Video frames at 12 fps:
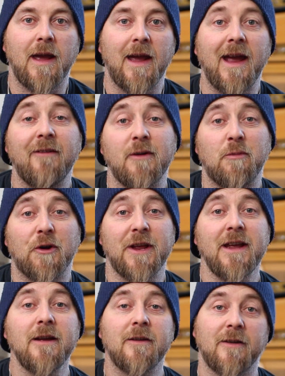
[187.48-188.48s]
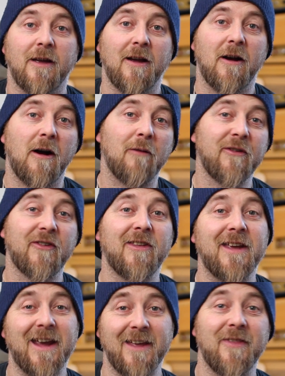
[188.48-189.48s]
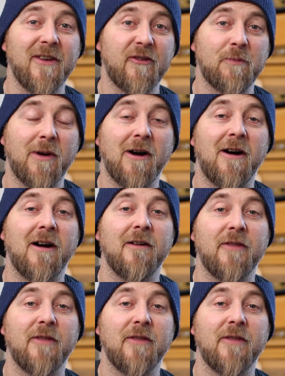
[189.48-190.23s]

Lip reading: Hey everybody, obviously in this part